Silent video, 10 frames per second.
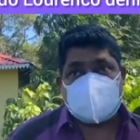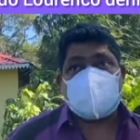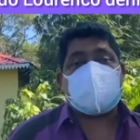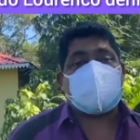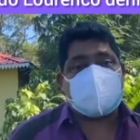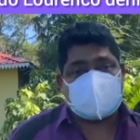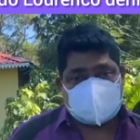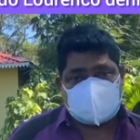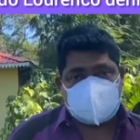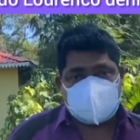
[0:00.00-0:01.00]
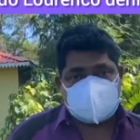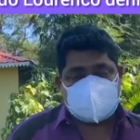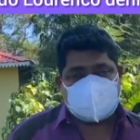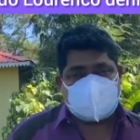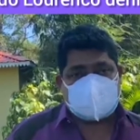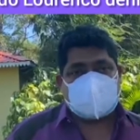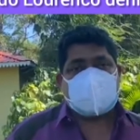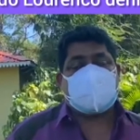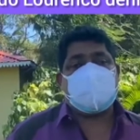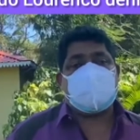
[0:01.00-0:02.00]
My fight continues, and
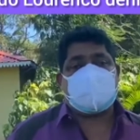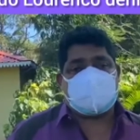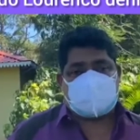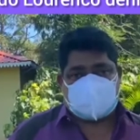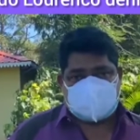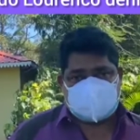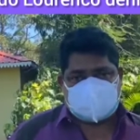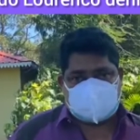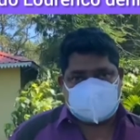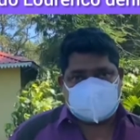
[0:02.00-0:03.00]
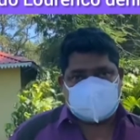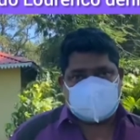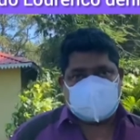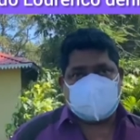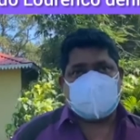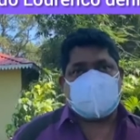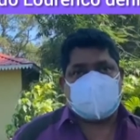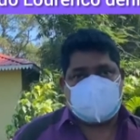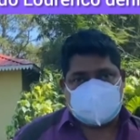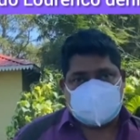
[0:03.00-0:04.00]
I will not stop this fight for my
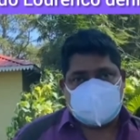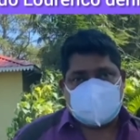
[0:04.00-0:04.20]
people.